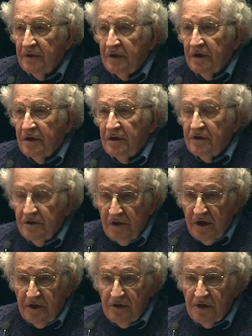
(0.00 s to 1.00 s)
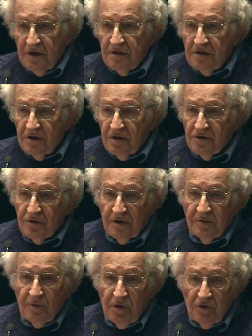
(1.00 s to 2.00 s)
the United States and
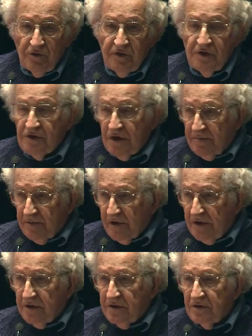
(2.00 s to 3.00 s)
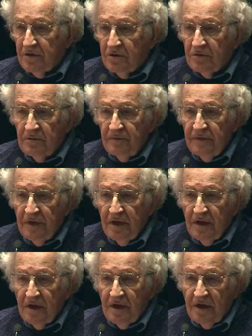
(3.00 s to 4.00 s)
Israel moved to separate the two
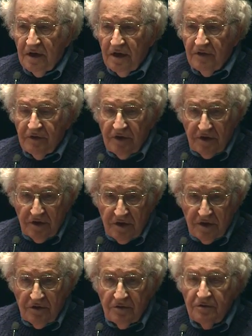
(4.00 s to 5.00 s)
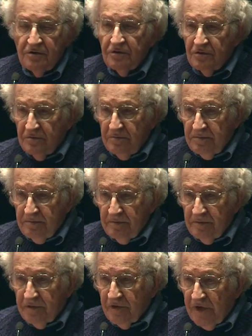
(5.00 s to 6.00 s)
and have continued to
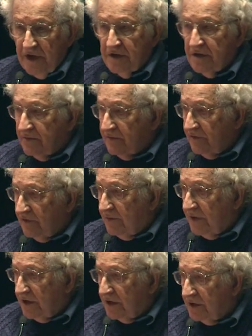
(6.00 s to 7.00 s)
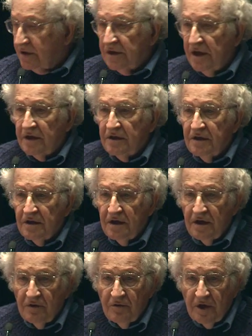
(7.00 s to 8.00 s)
prevent them from being linked in
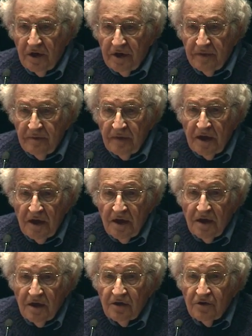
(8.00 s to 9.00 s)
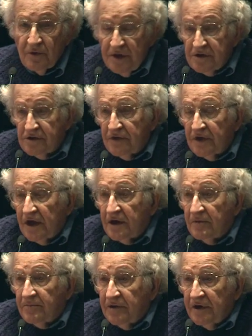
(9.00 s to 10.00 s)
any way. The reasons for that
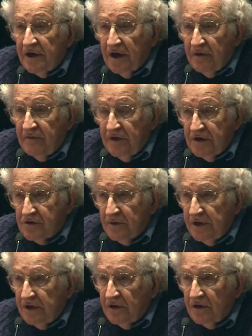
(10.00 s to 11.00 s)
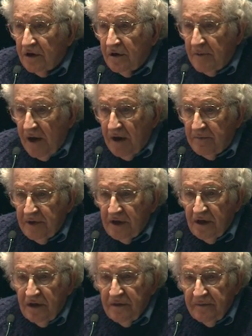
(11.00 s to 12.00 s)
are pretty obvious when you look at a map
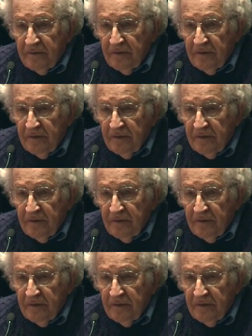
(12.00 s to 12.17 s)
again.